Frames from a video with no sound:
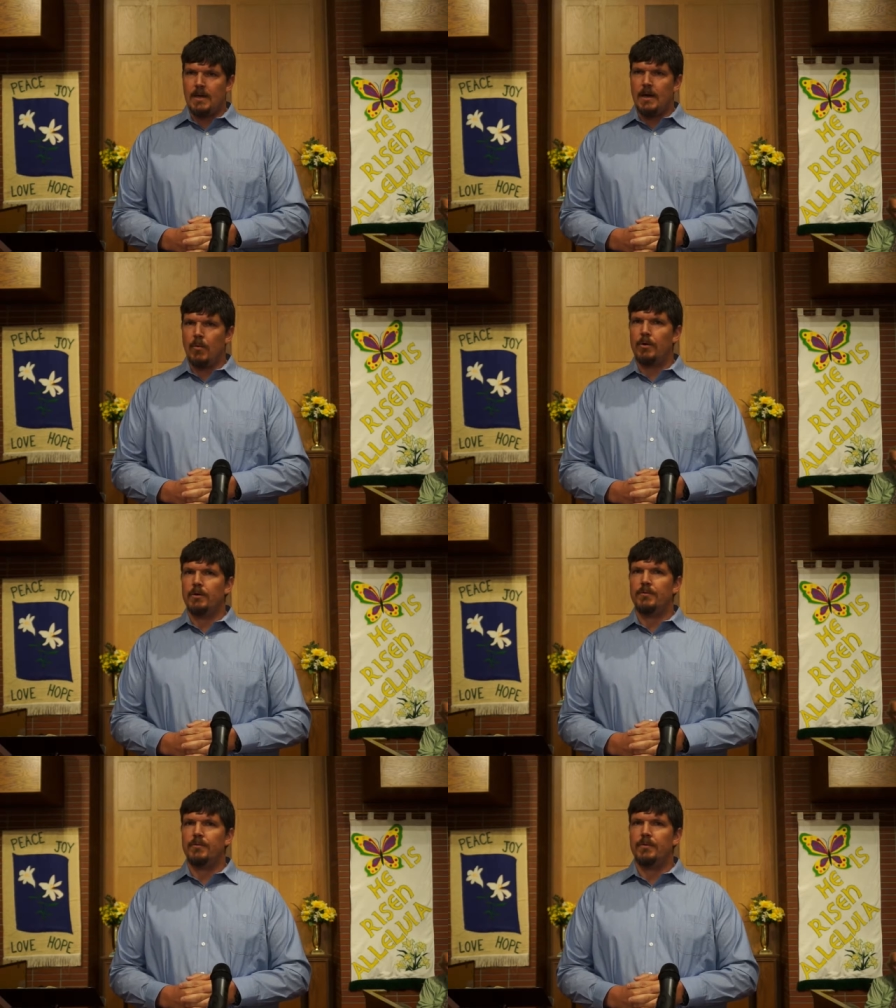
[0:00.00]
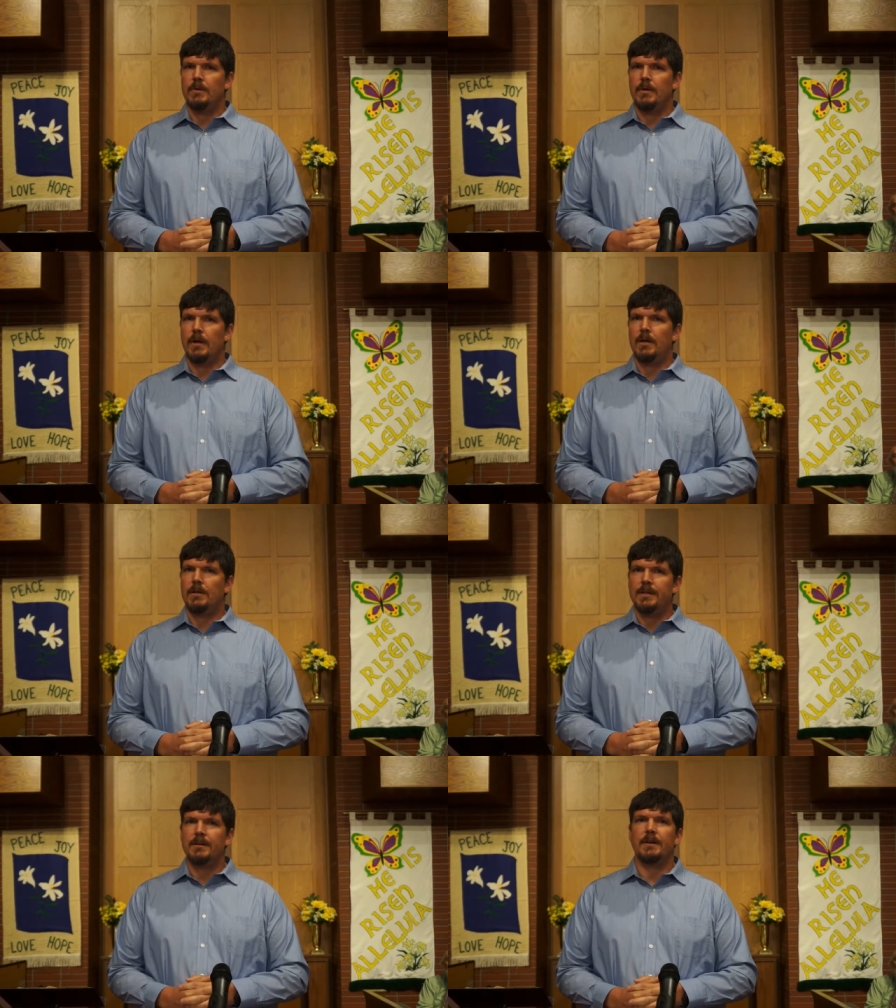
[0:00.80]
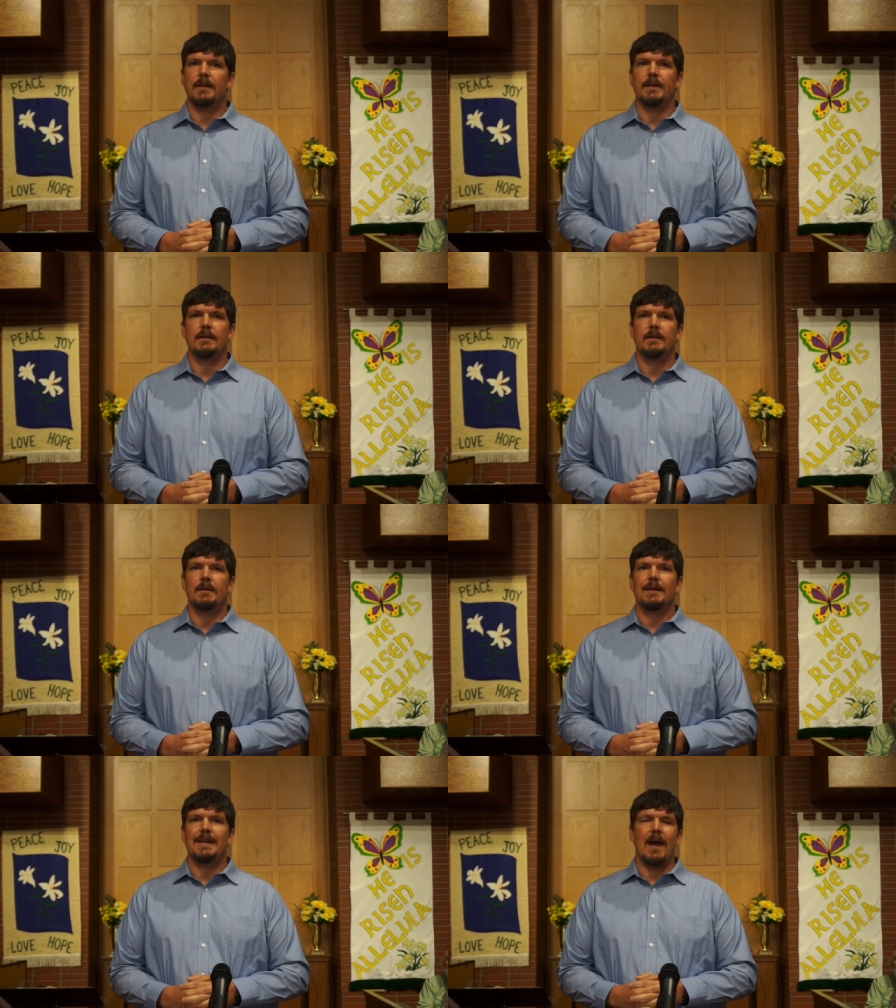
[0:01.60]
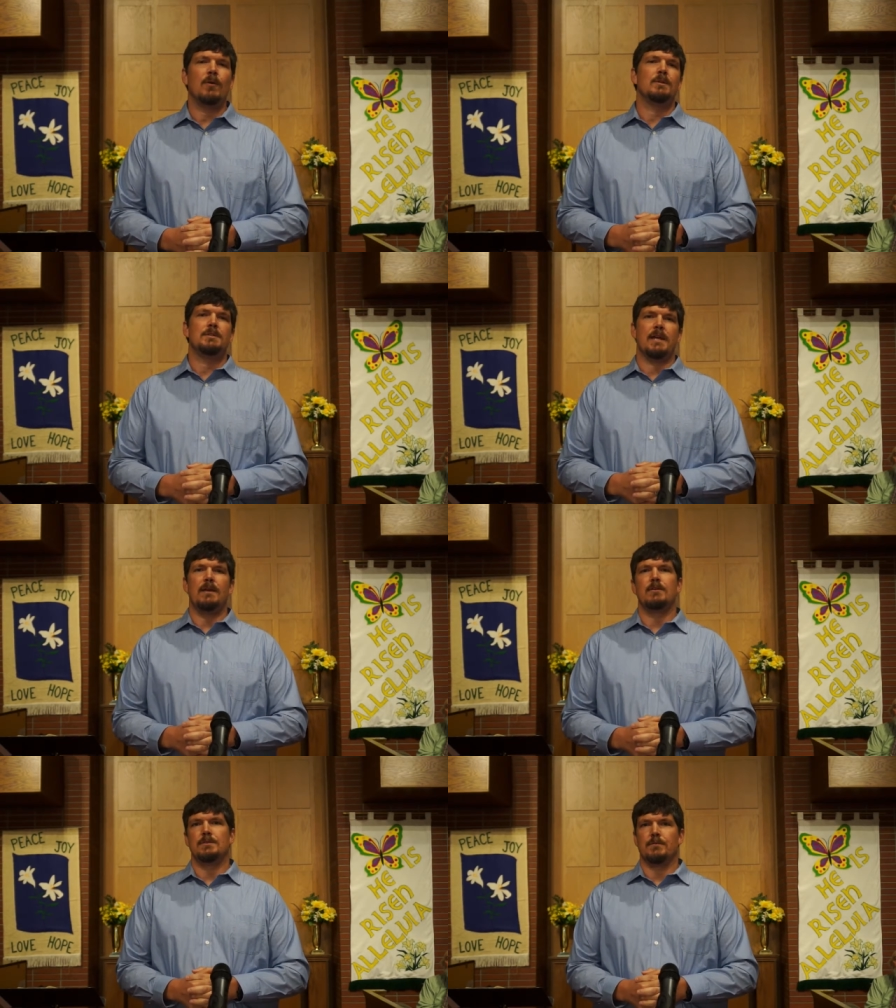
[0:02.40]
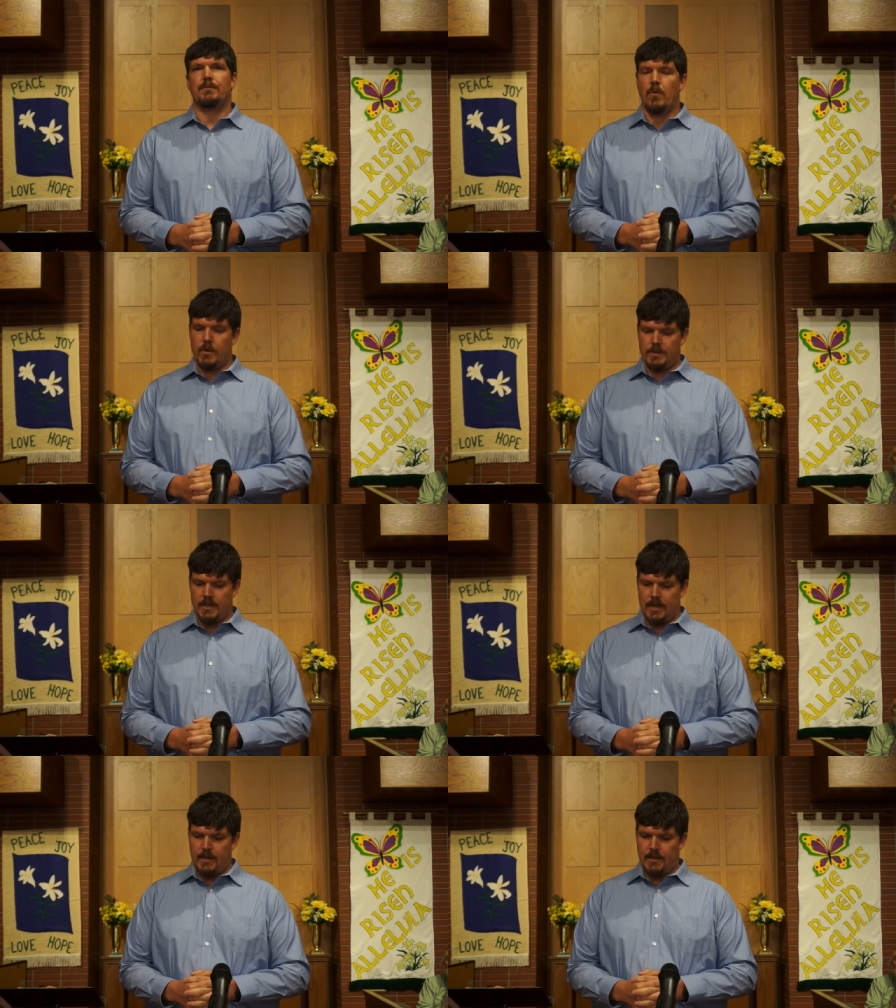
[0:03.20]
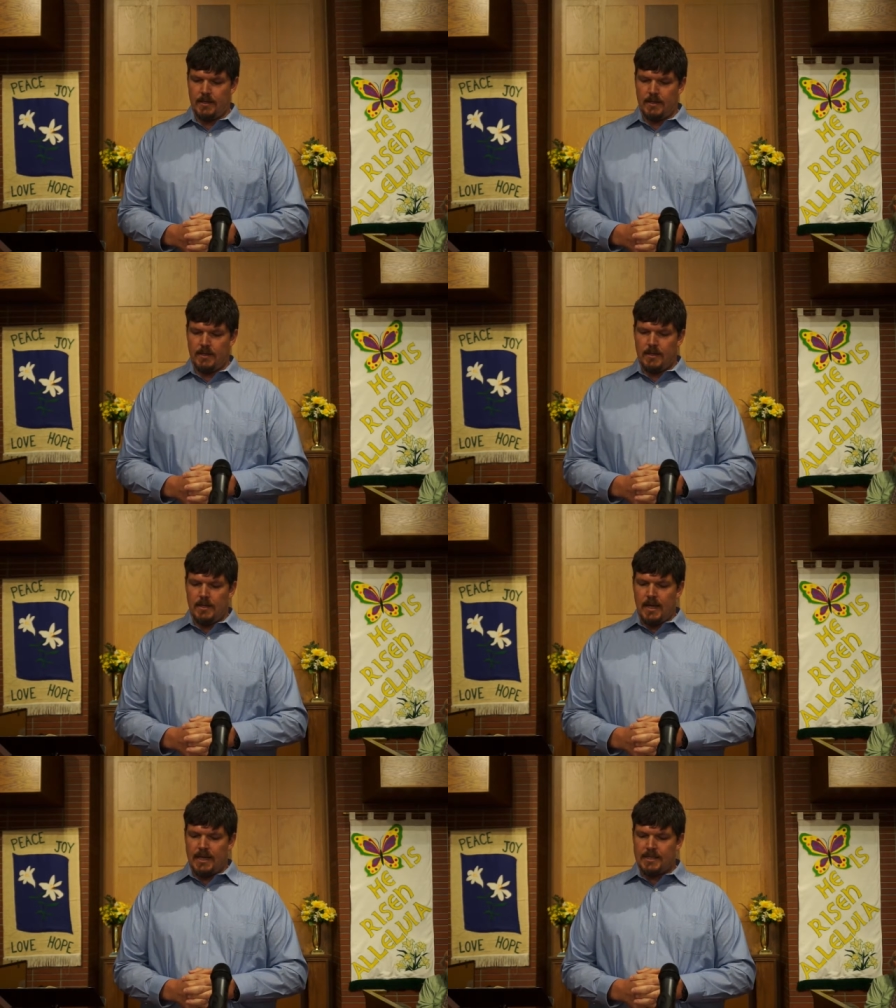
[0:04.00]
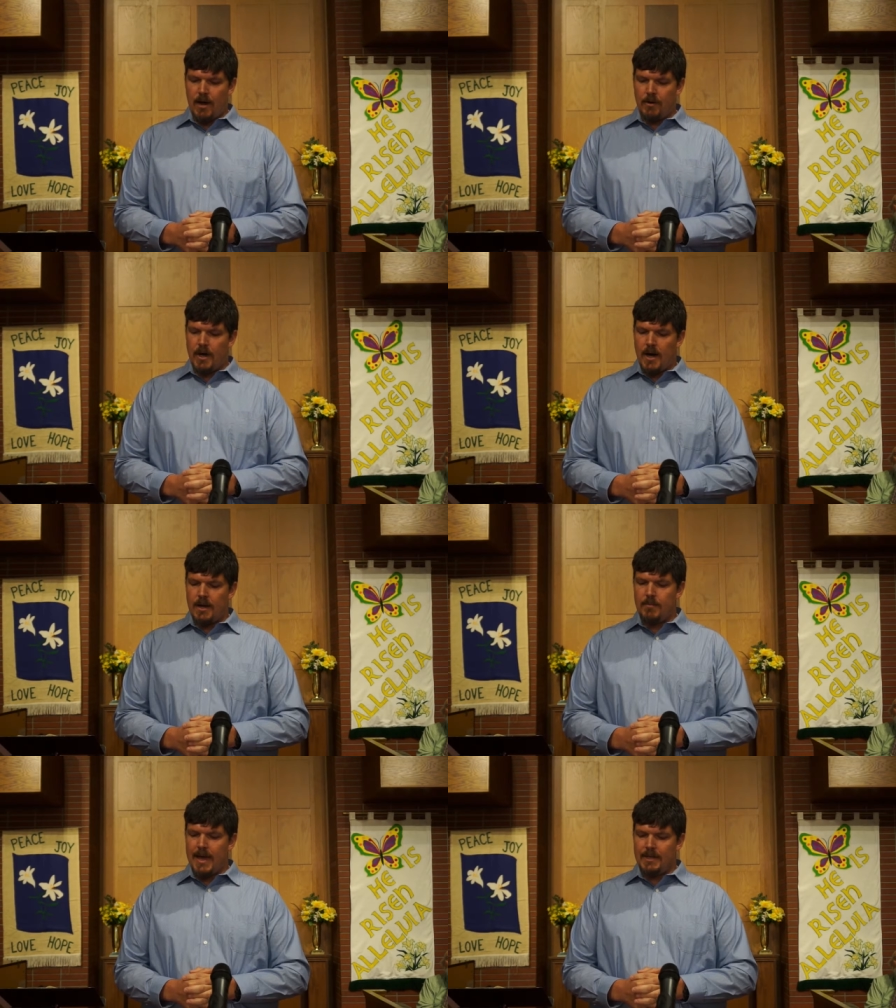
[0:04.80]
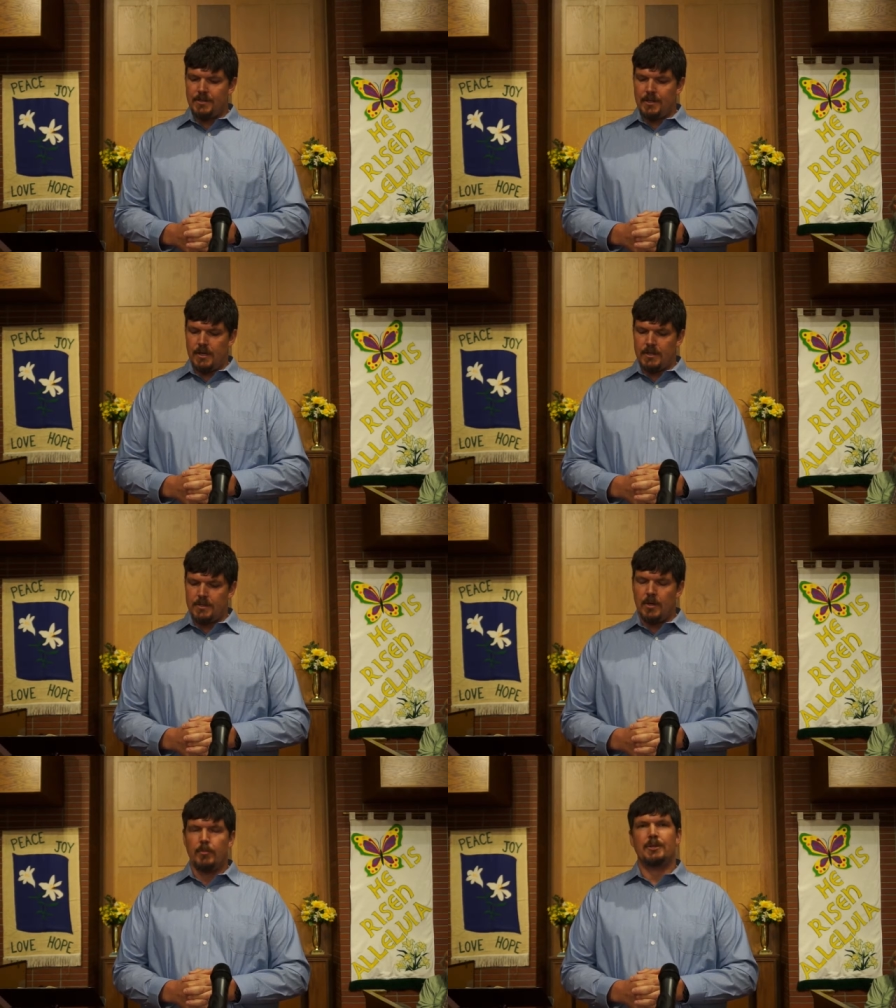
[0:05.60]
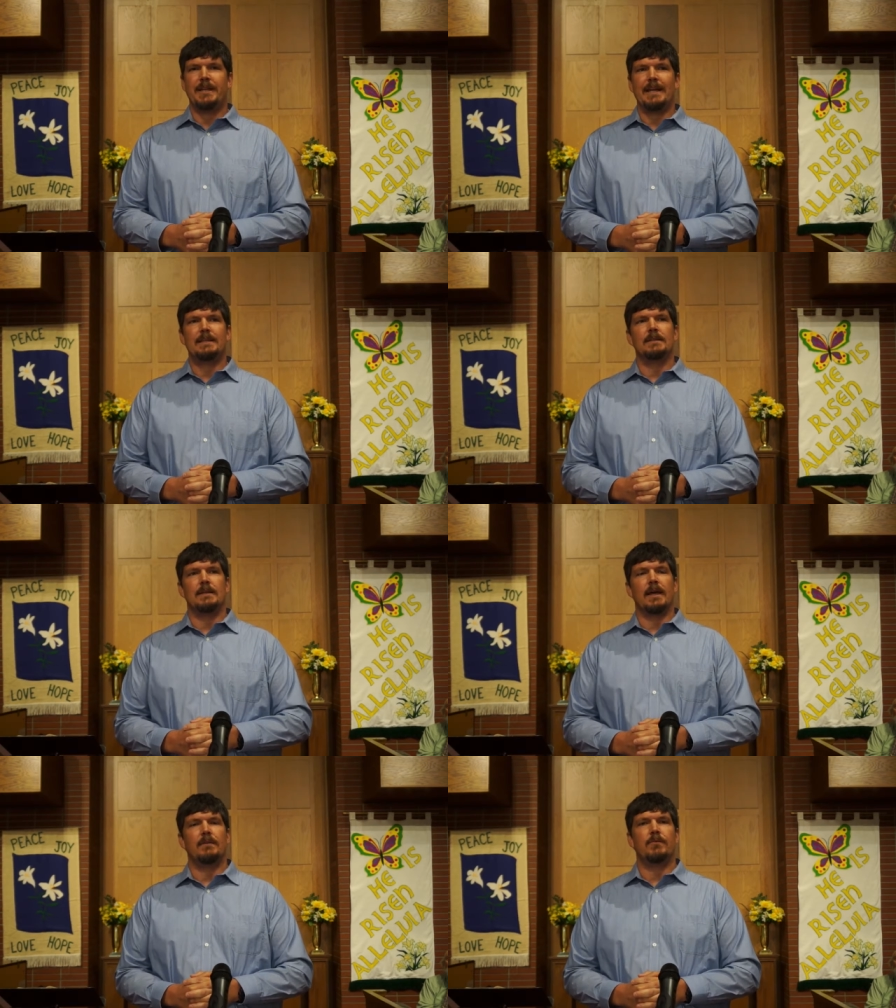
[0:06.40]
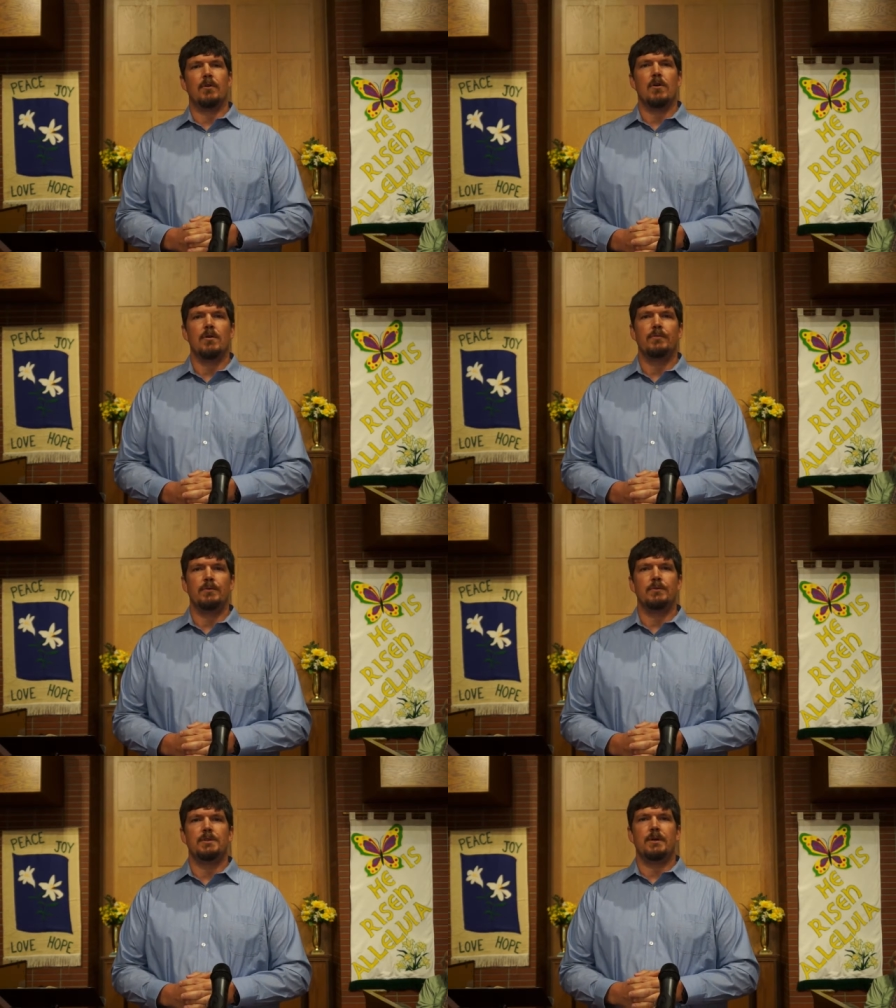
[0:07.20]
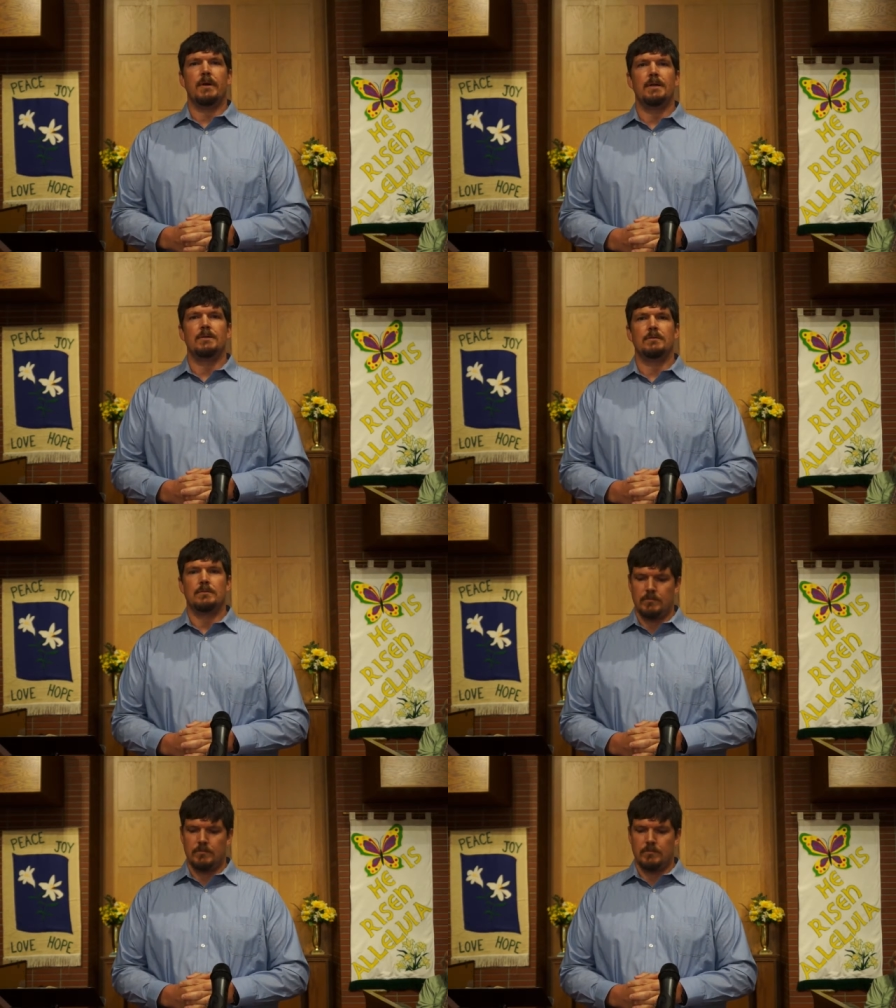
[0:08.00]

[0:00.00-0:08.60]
I wonder if clear-cutting countless acres of forest land is how God imagined us protecting the land for all future generations.